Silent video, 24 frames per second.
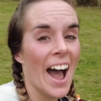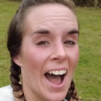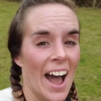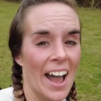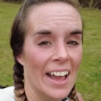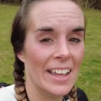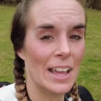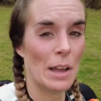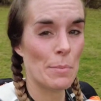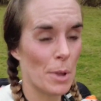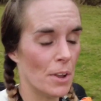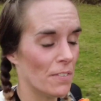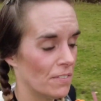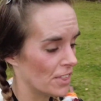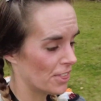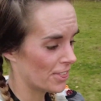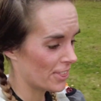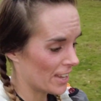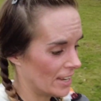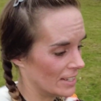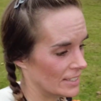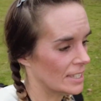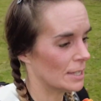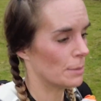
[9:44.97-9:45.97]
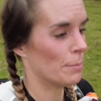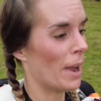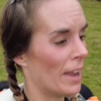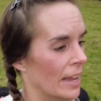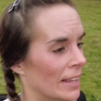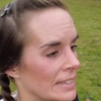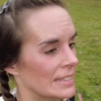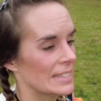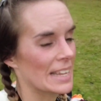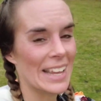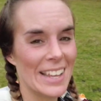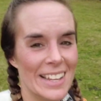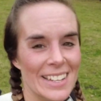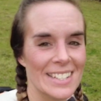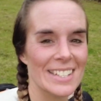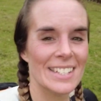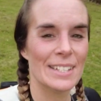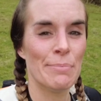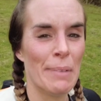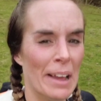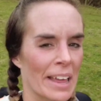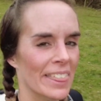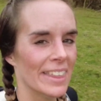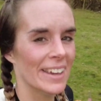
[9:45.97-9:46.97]
I am over 30 miles
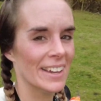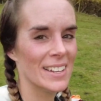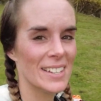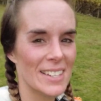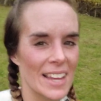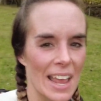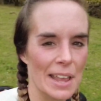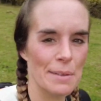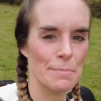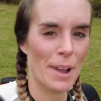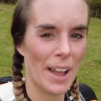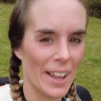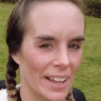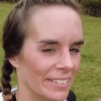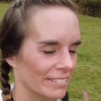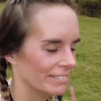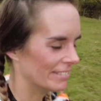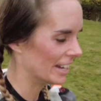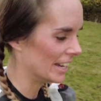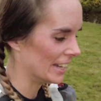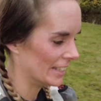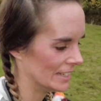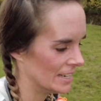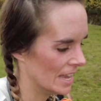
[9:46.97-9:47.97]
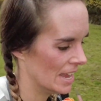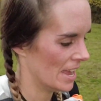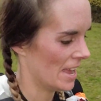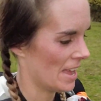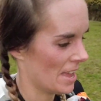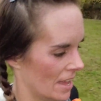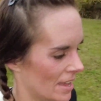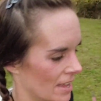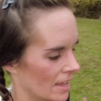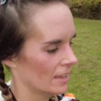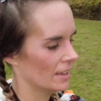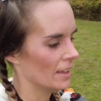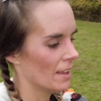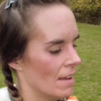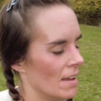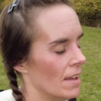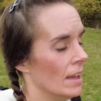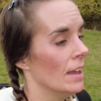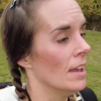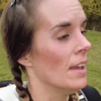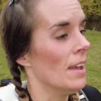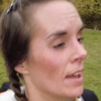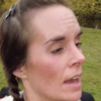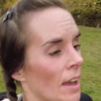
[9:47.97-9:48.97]
into my 38-mile run
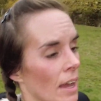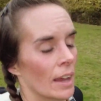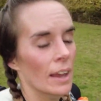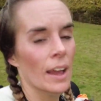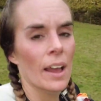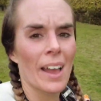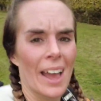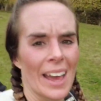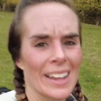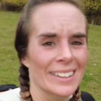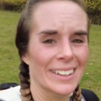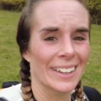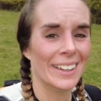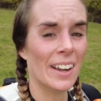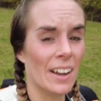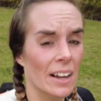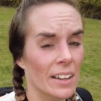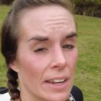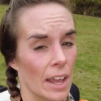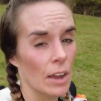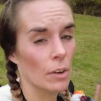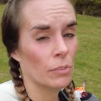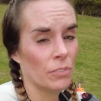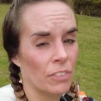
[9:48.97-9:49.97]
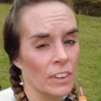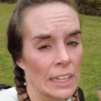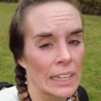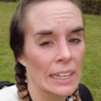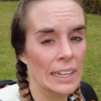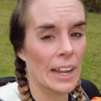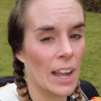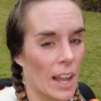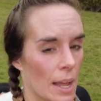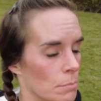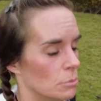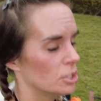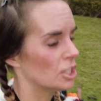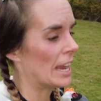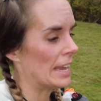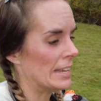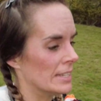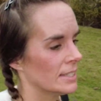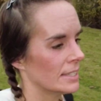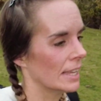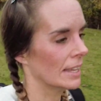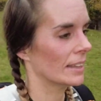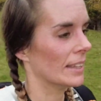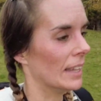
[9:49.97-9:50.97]
and I can't help feeling I'm
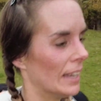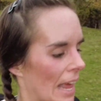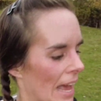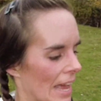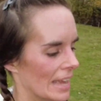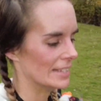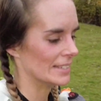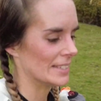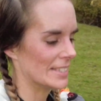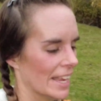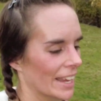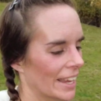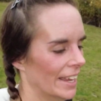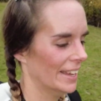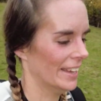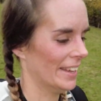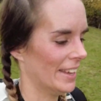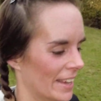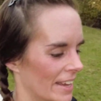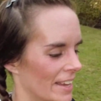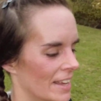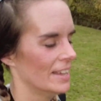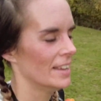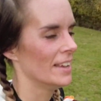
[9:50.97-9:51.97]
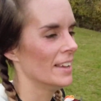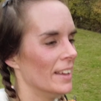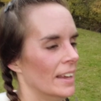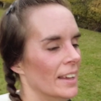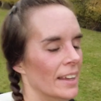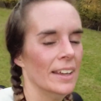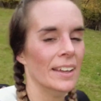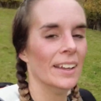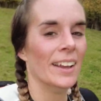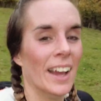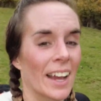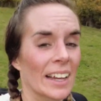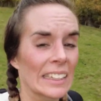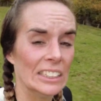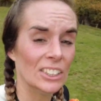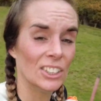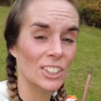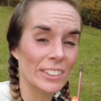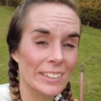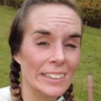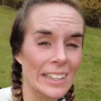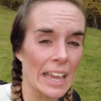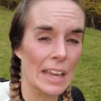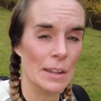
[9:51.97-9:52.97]
chasing the light. I
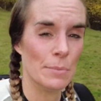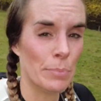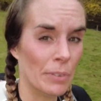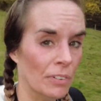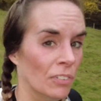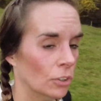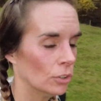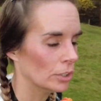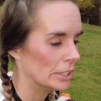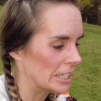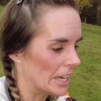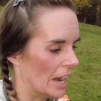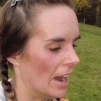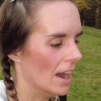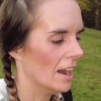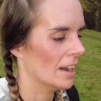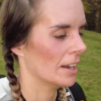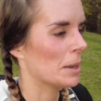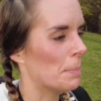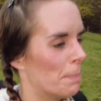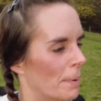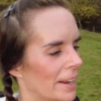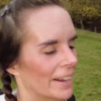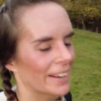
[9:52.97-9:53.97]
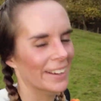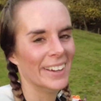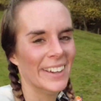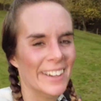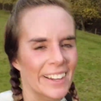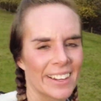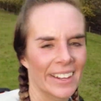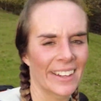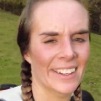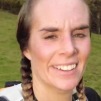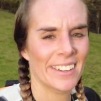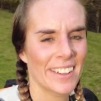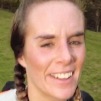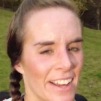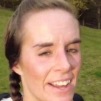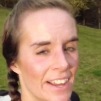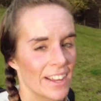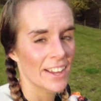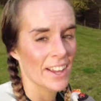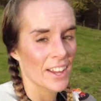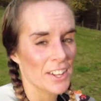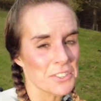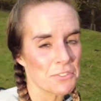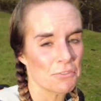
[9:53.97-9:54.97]
should get in before dark, but
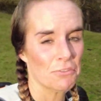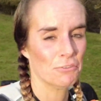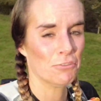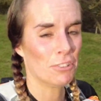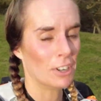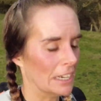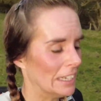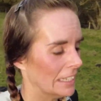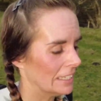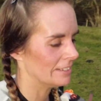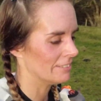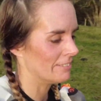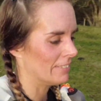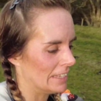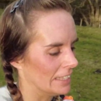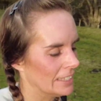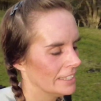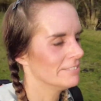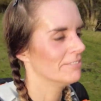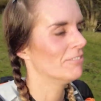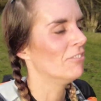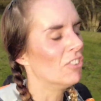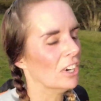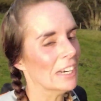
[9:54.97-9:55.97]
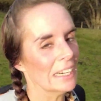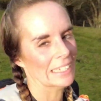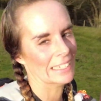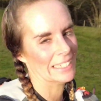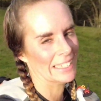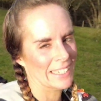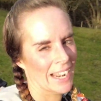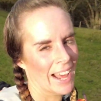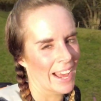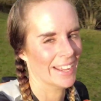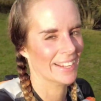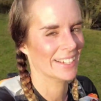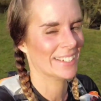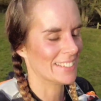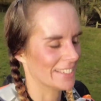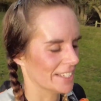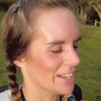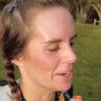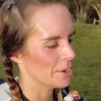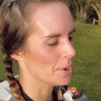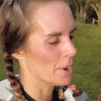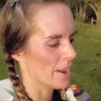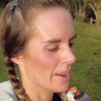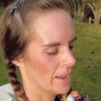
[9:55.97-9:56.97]
I'd really, really, really like
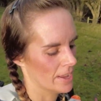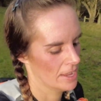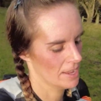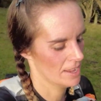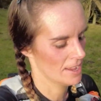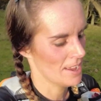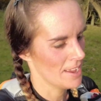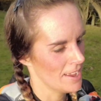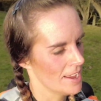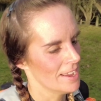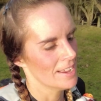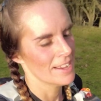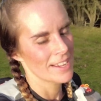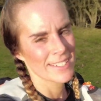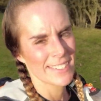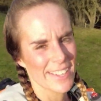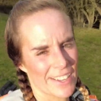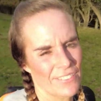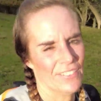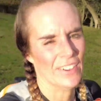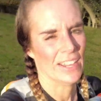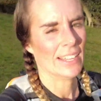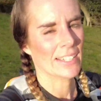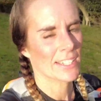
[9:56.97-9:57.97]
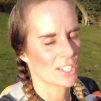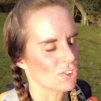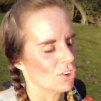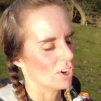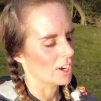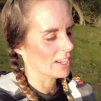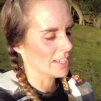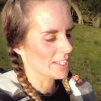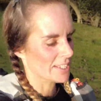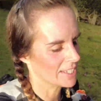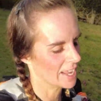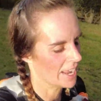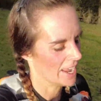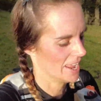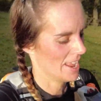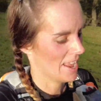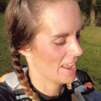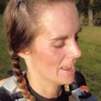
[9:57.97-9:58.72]
to. So fingers crossed.